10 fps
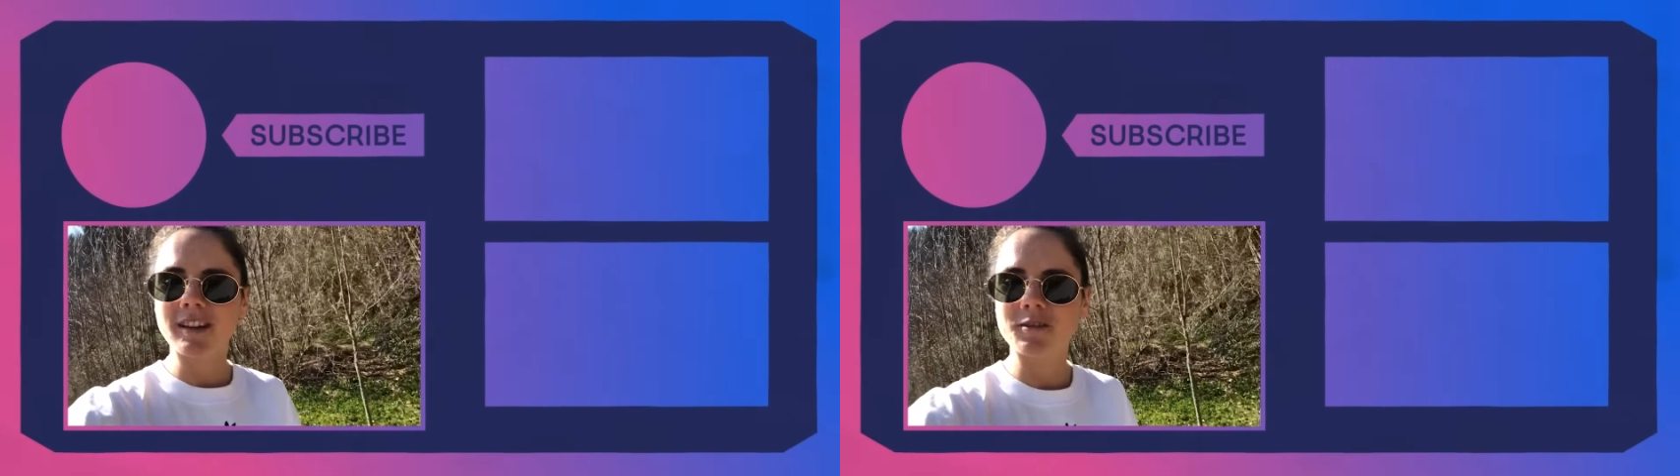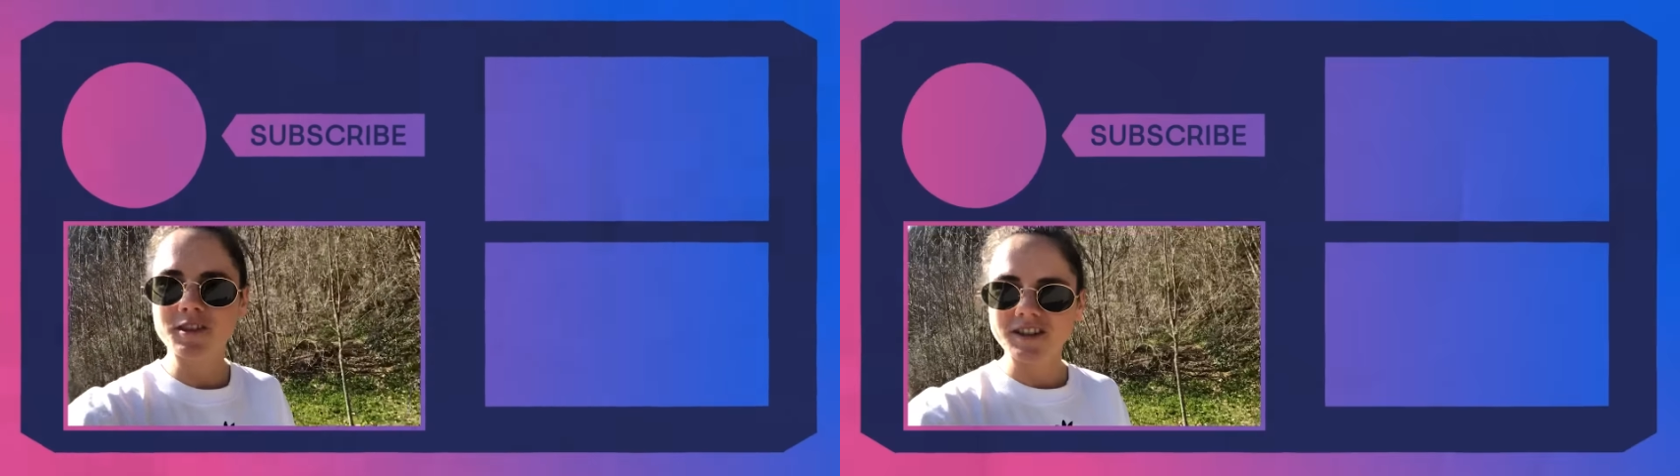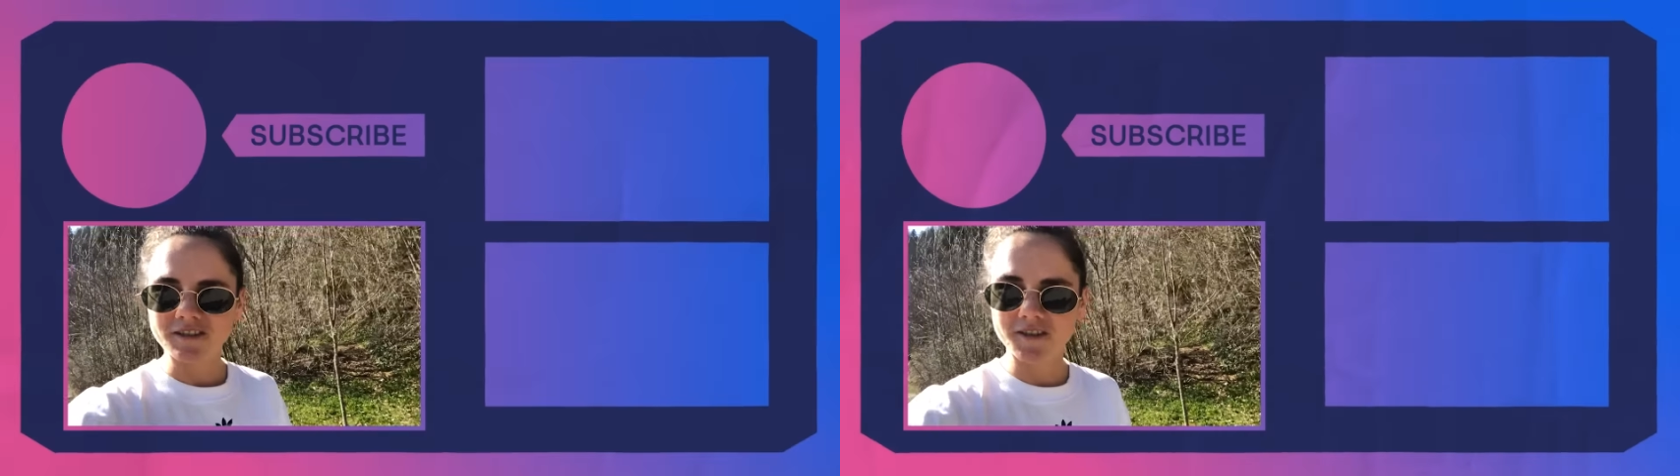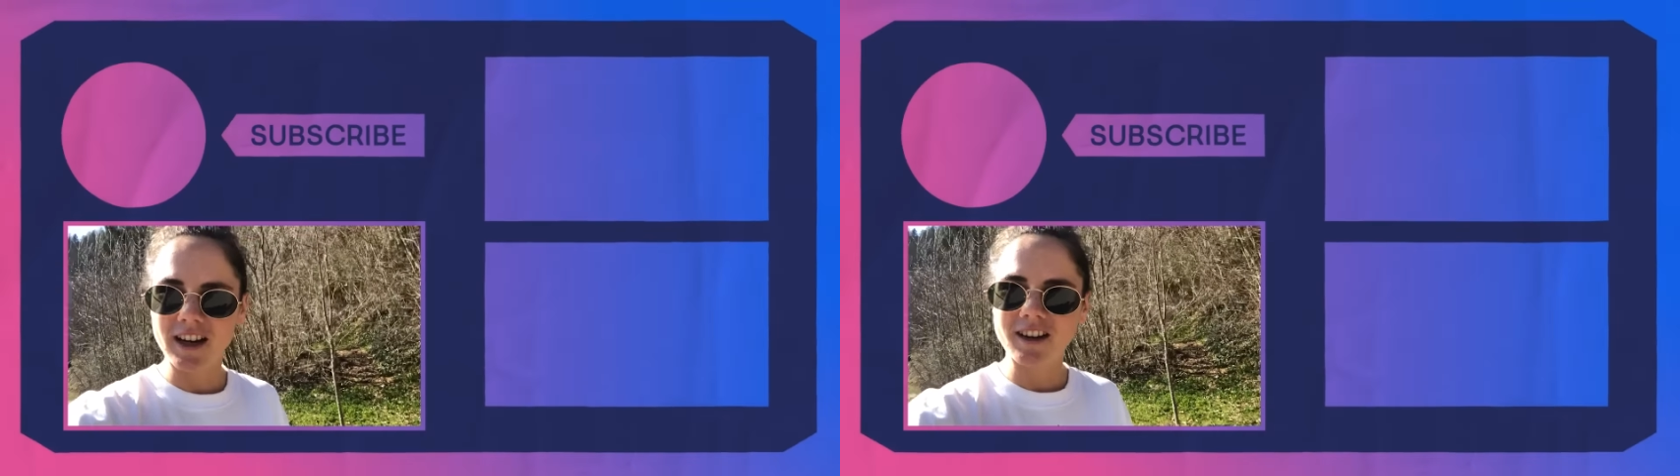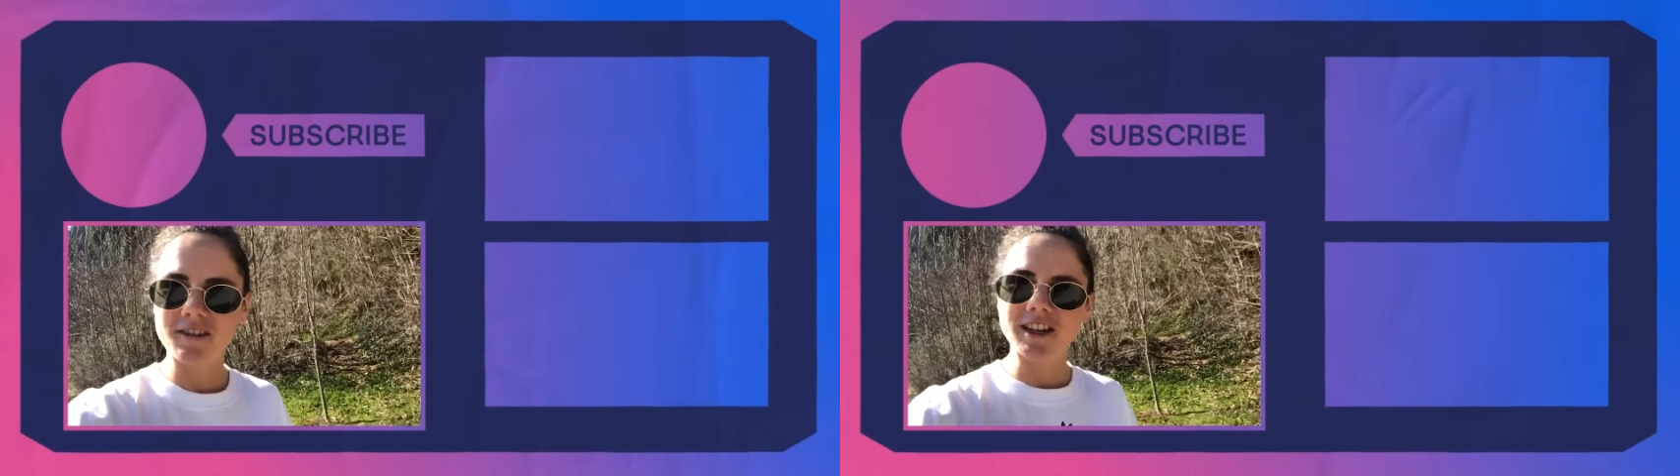It was a
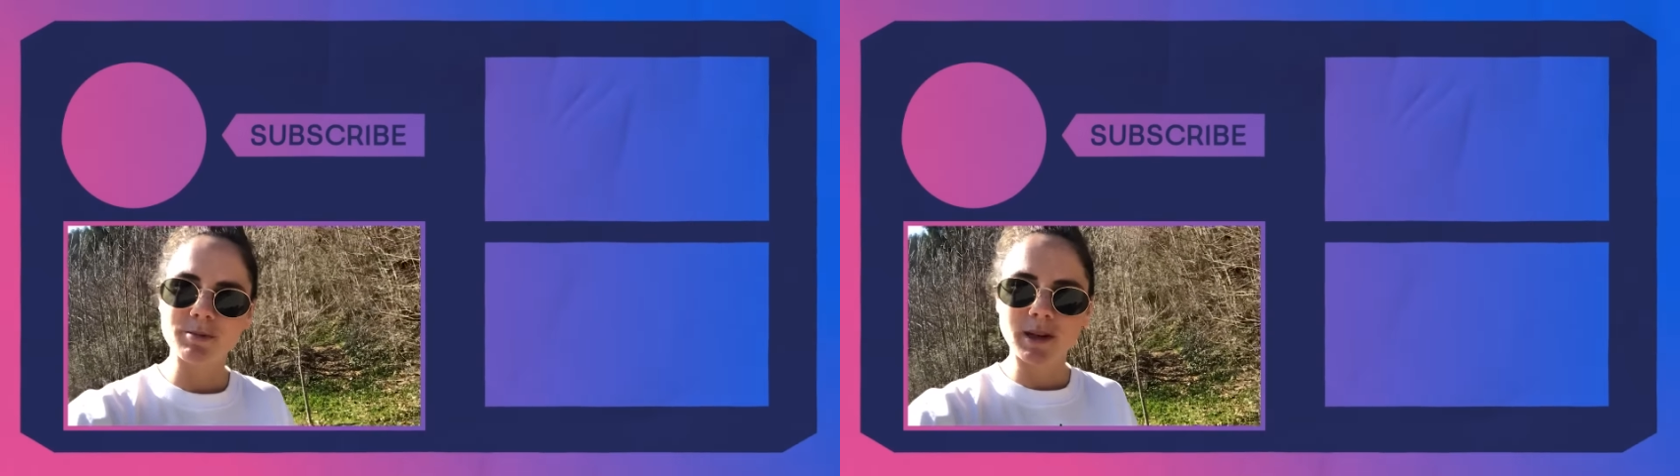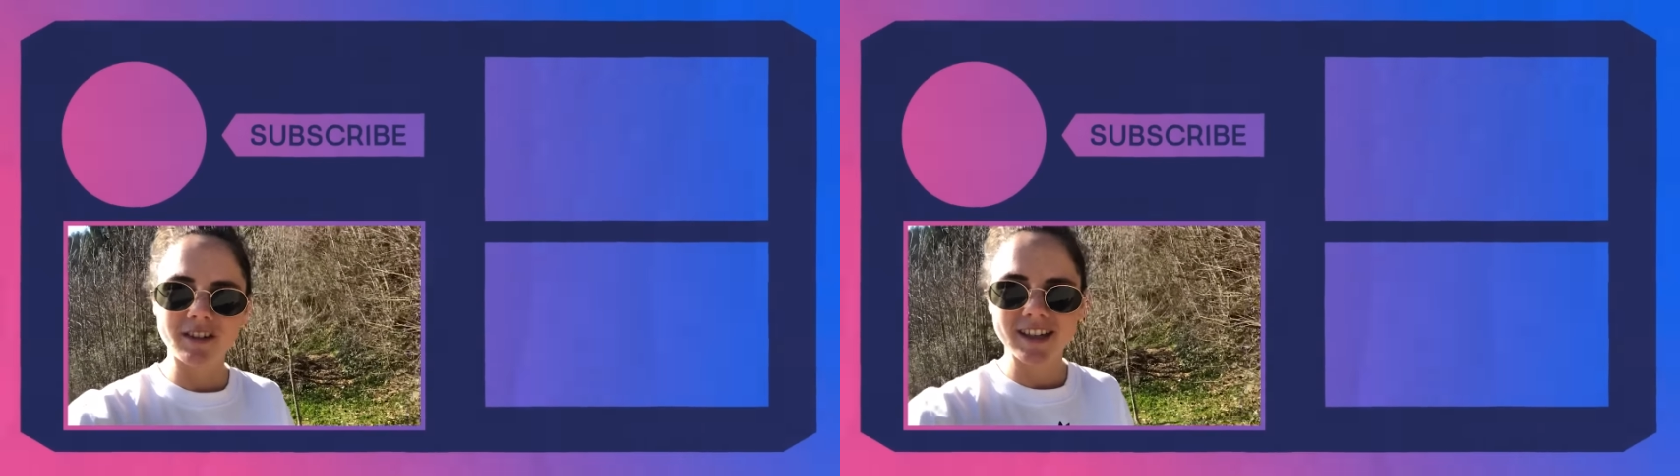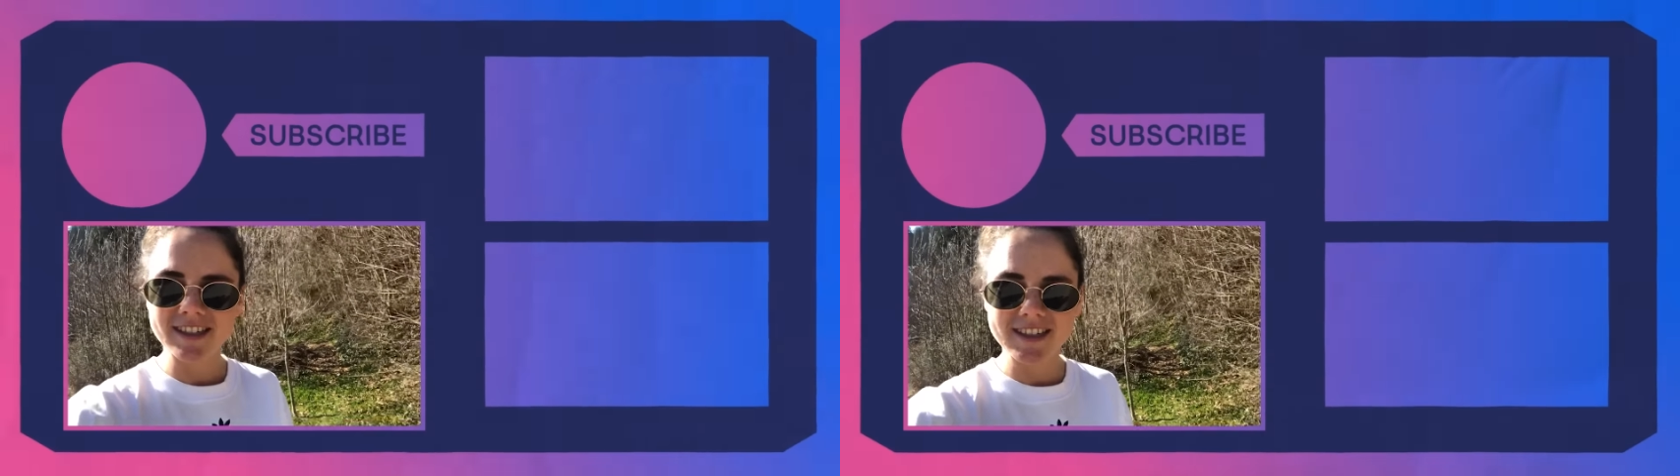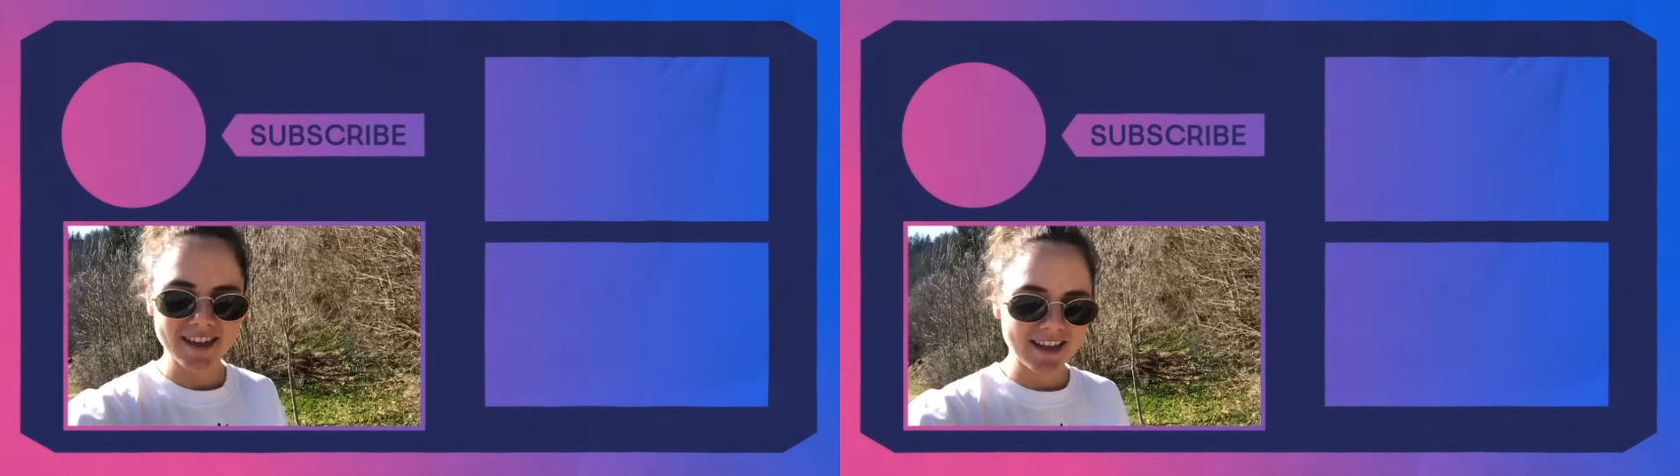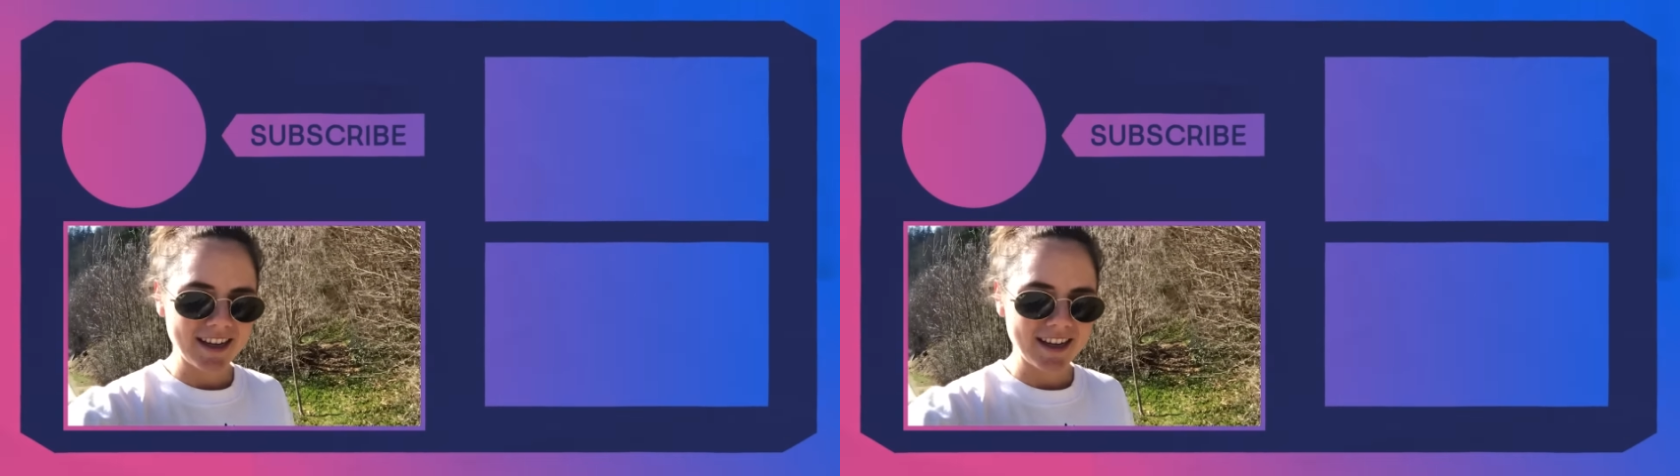really cool experience.